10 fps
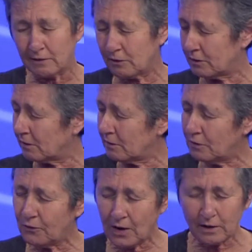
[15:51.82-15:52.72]
so it doesn't
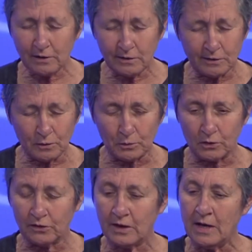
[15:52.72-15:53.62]
affect
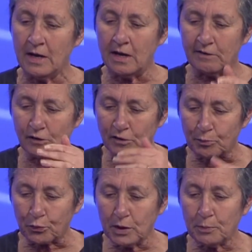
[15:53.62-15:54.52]
consumers. It's used
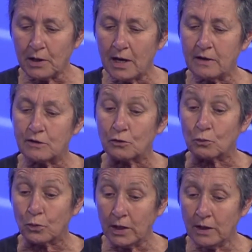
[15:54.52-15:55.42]
pre-plant to
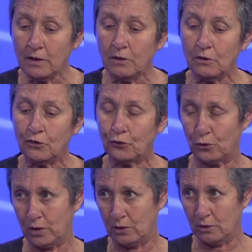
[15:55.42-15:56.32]
rid the
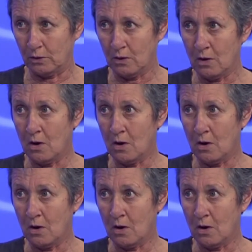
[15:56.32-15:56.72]
soil